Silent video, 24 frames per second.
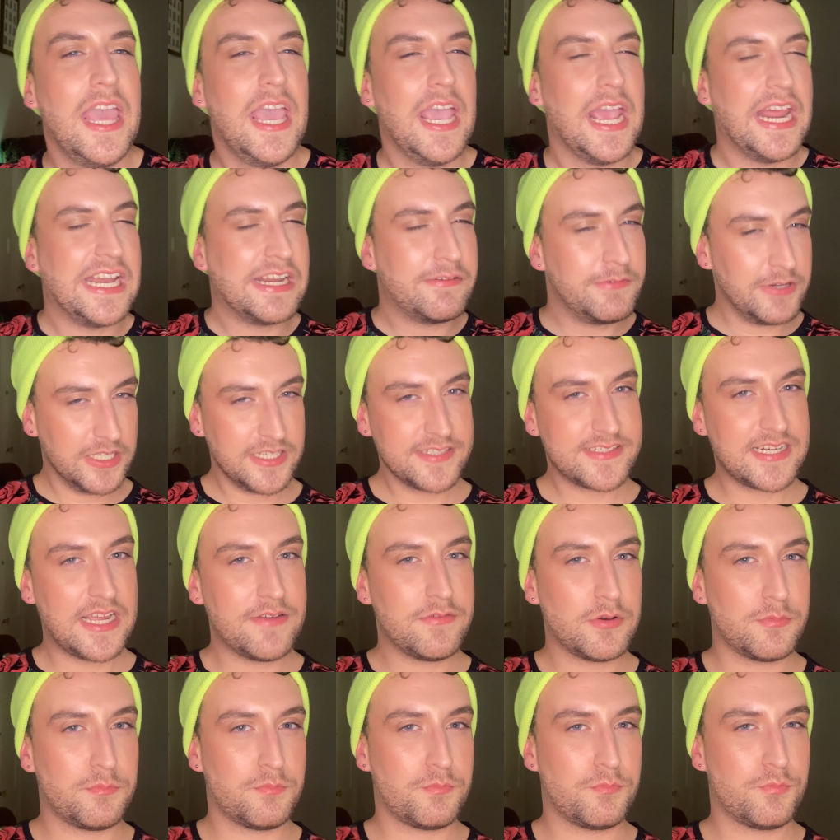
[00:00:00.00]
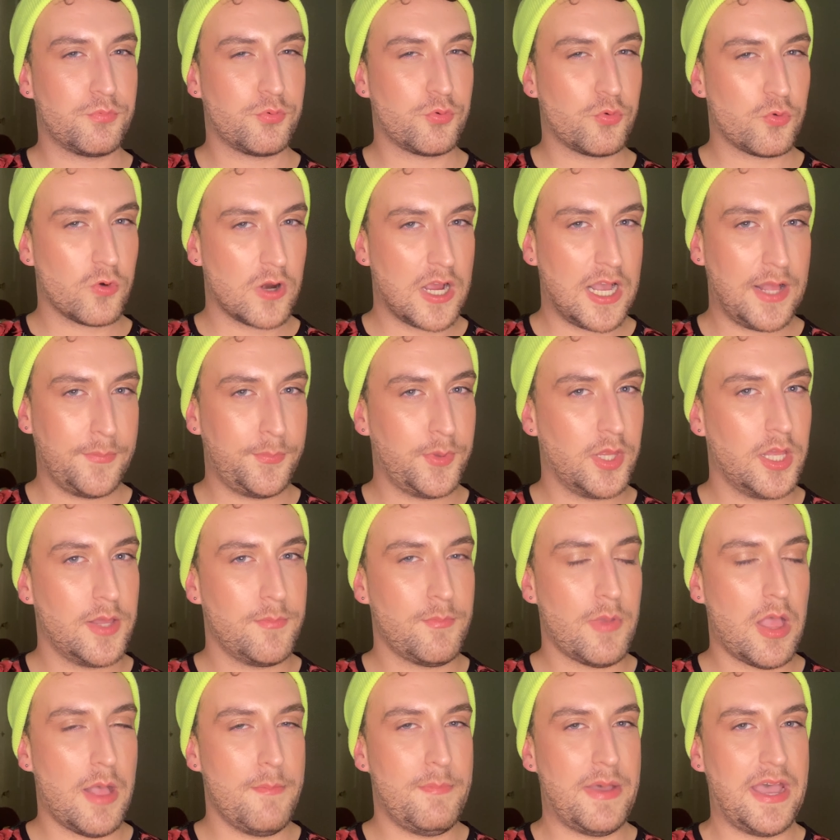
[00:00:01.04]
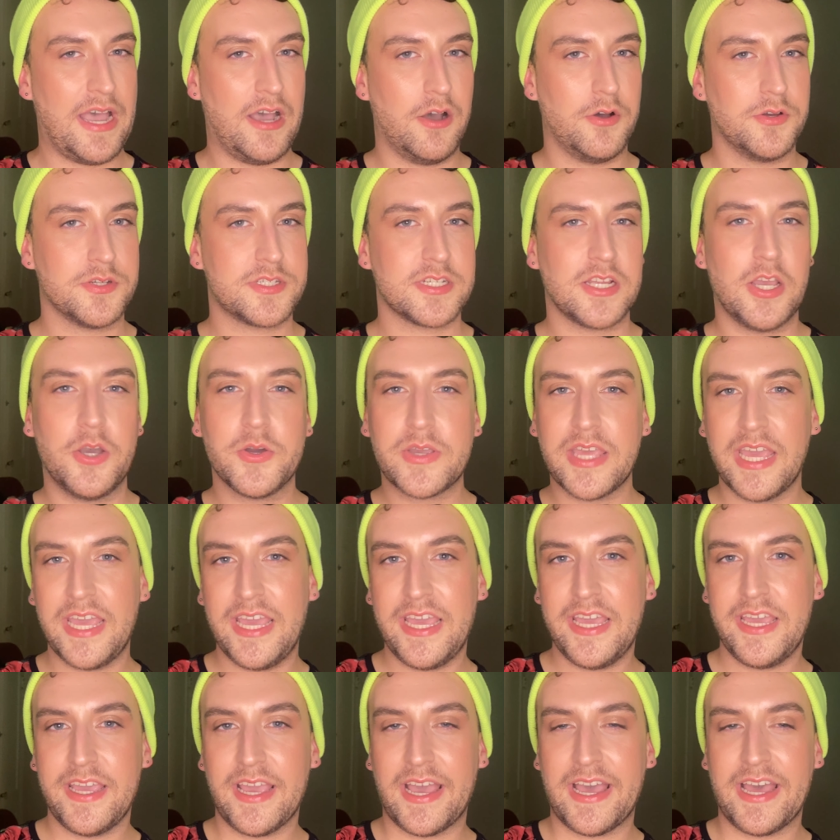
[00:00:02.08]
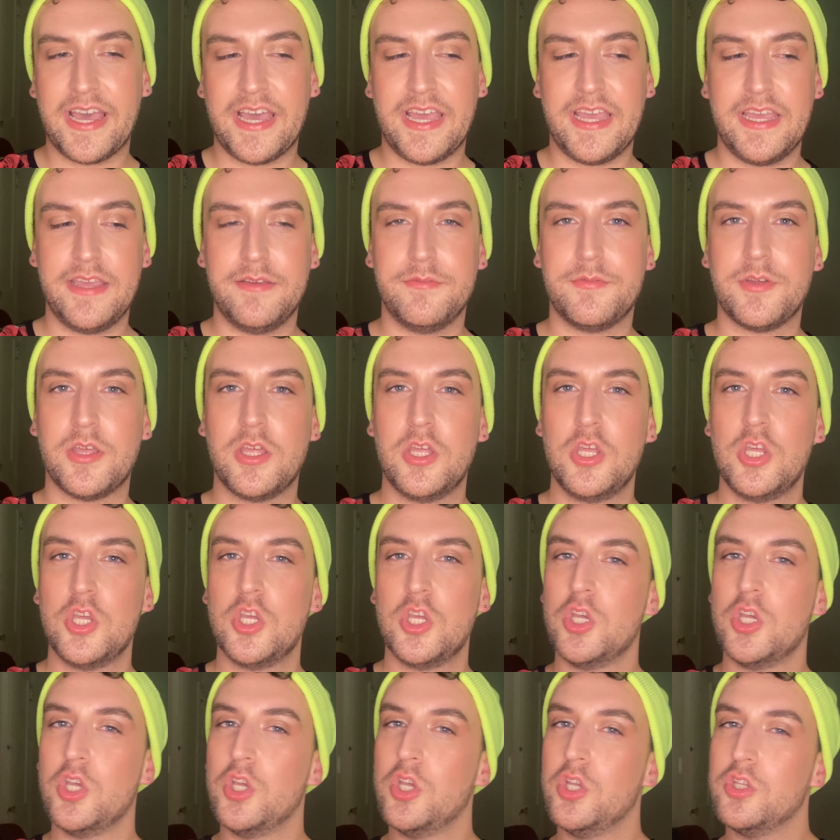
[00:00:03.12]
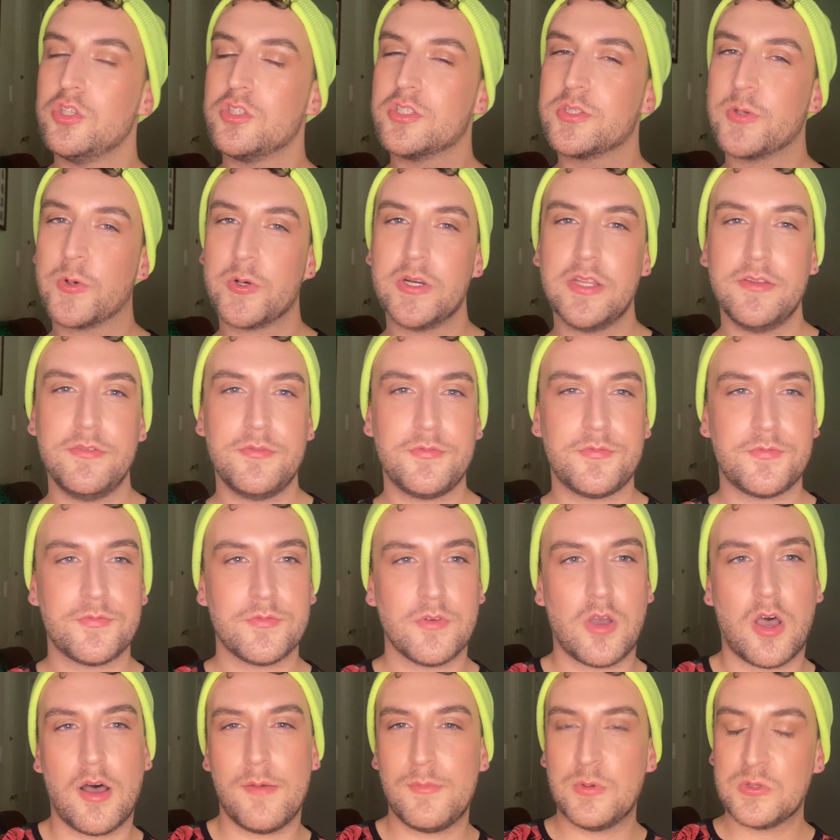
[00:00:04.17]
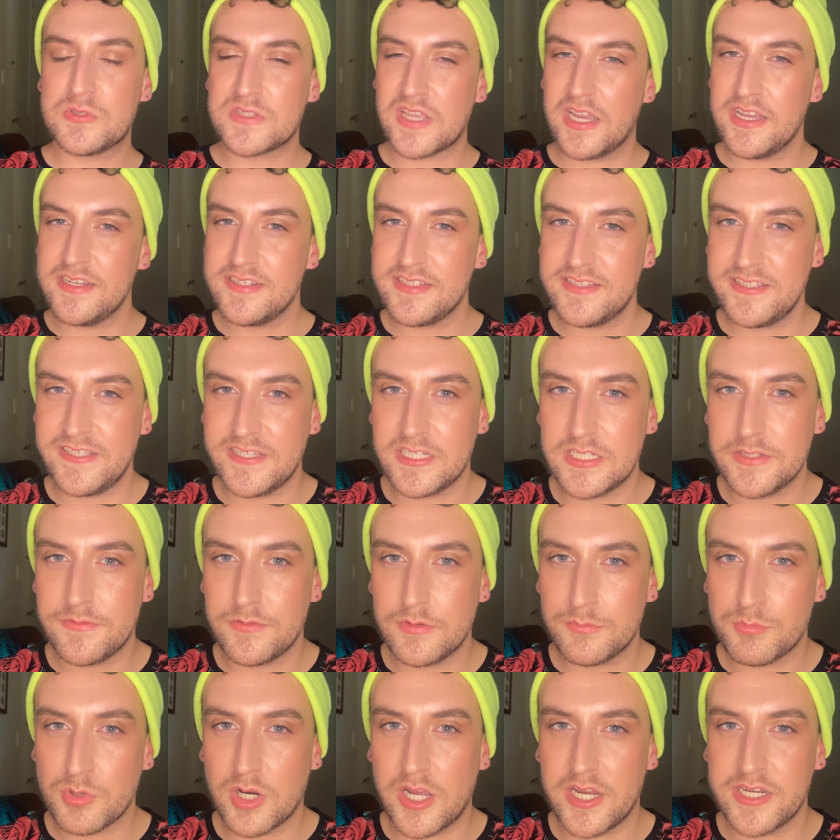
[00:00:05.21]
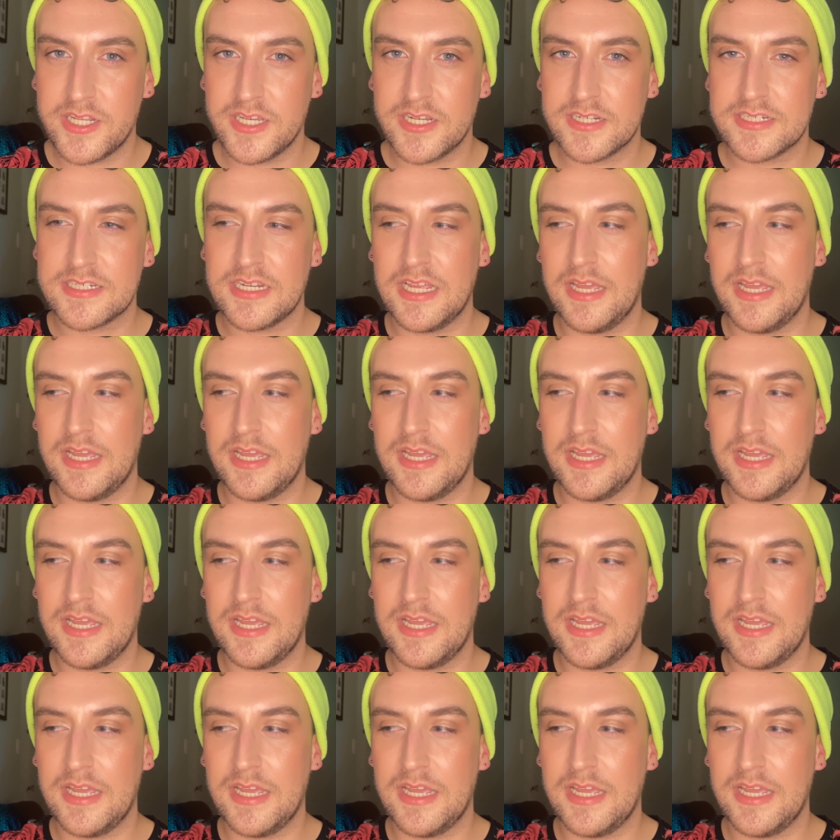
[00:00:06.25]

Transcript: And I realized I have a problem about, okay, I've sort of almost gotten to the end of a product.